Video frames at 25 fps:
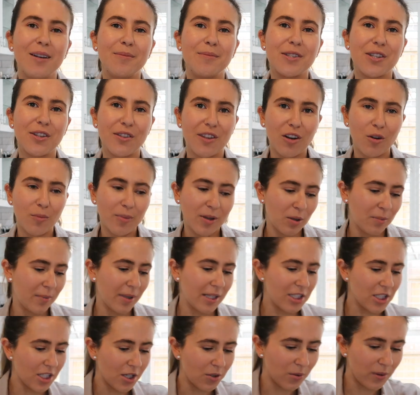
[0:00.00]
So that'll be on
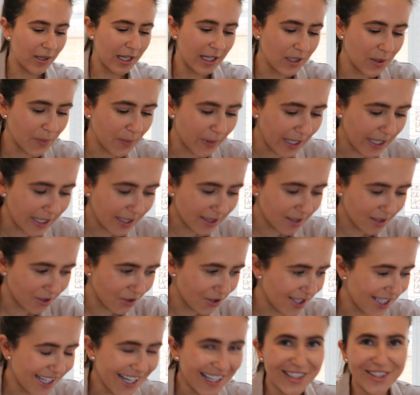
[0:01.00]
my channel next week, so
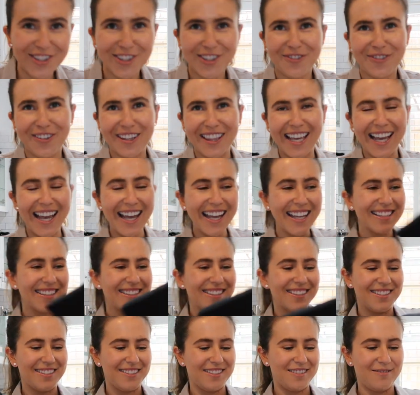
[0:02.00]
stay tuned for that.
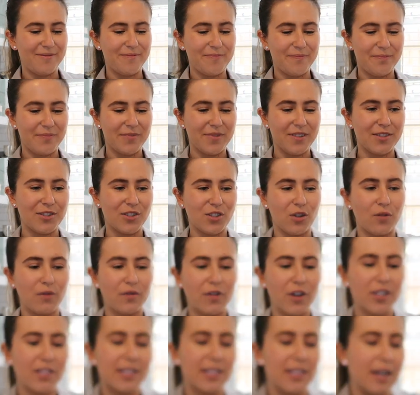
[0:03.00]
So
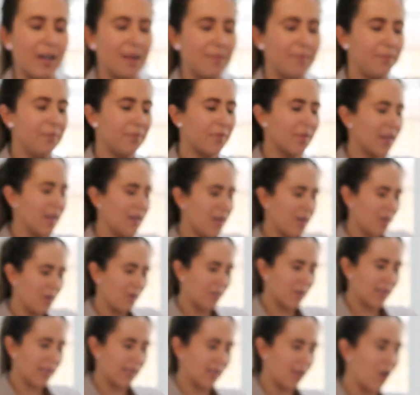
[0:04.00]
first up,
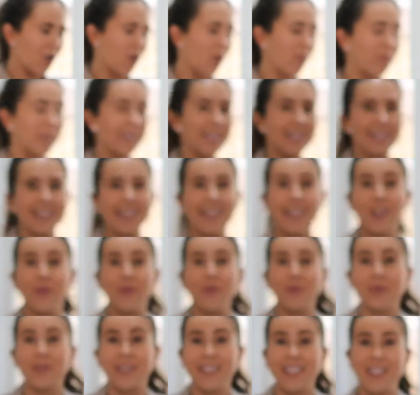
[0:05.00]
oh, this is like a
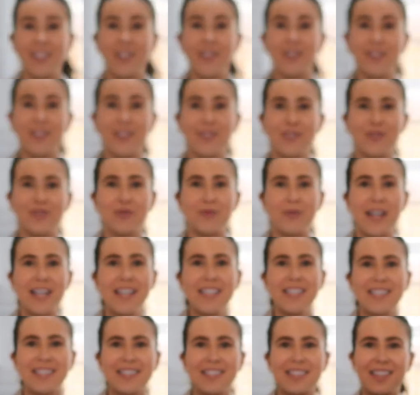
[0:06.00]
really cute little
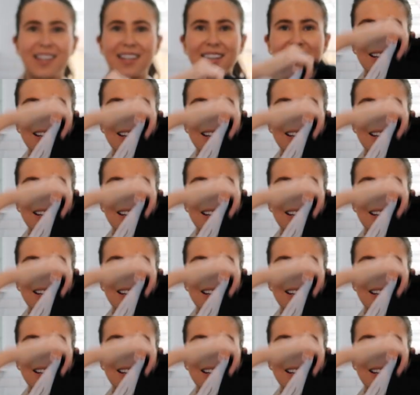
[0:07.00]
dress.